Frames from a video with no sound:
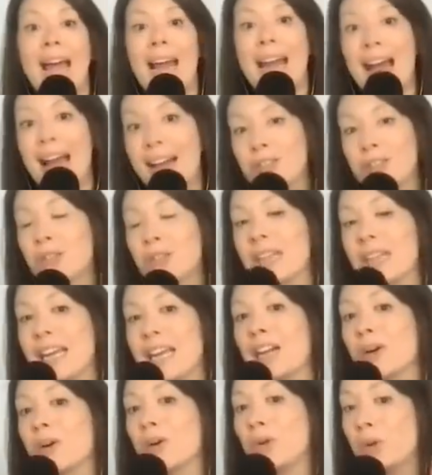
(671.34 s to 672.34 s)
and
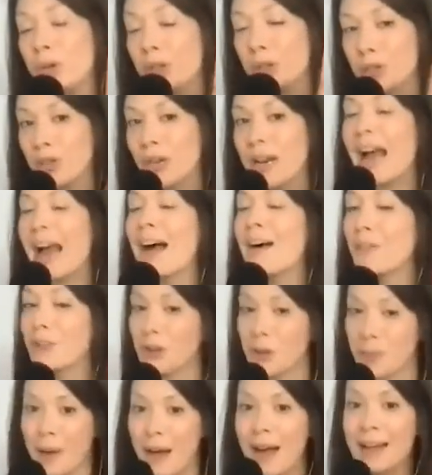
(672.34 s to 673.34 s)
actually who you should have on
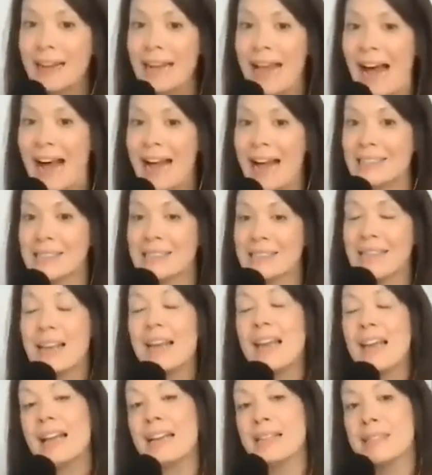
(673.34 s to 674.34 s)
your podcast
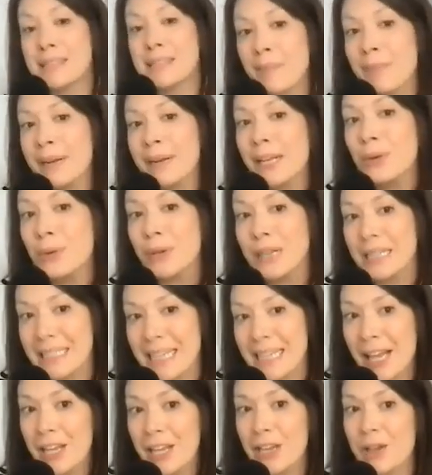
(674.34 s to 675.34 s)
is somebody who can
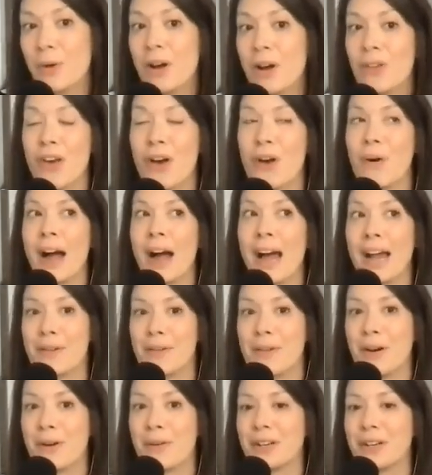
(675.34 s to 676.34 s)
tell you, although I
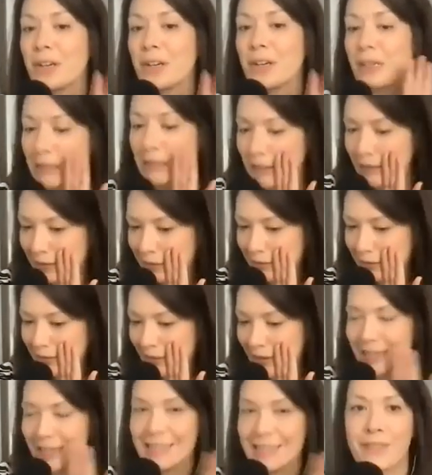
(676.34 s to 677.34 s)
don't know in your
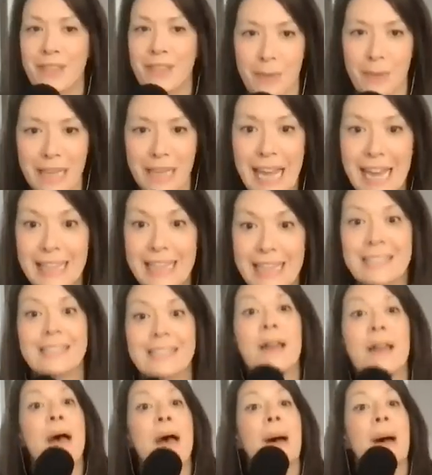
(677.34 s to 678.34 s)
contract if they would like this,
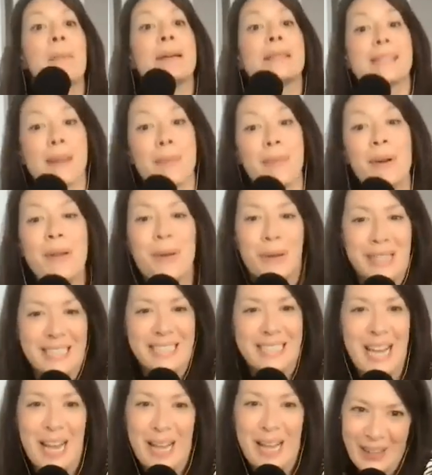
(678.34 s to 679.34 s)
but someone who
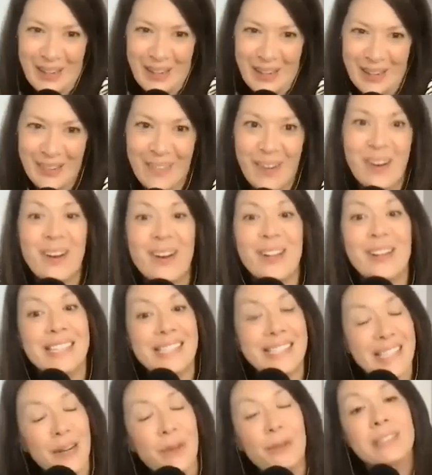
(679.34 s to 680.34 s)
could tell you all the
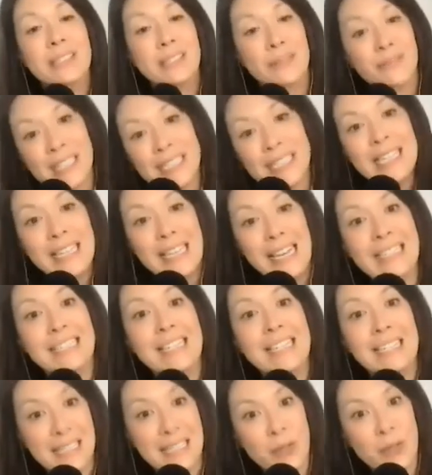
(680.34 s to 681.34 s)
secrets of Disneyland
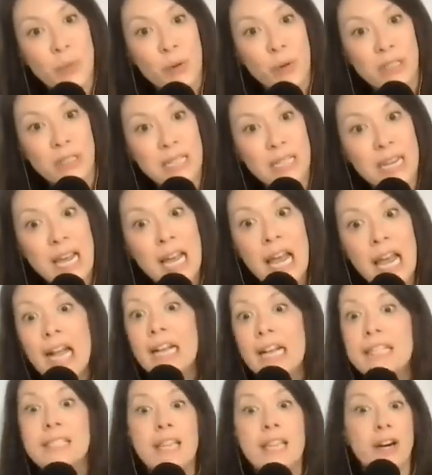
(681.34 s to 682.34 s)
and Disney World.
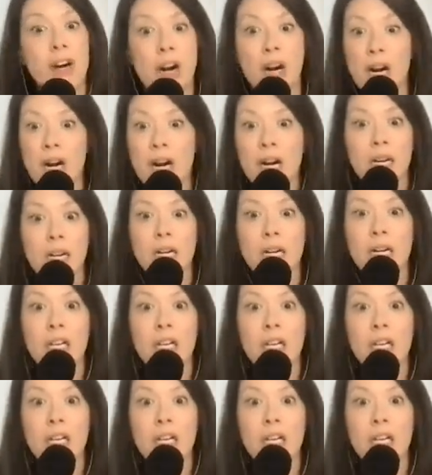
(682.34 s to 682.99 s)
Because there are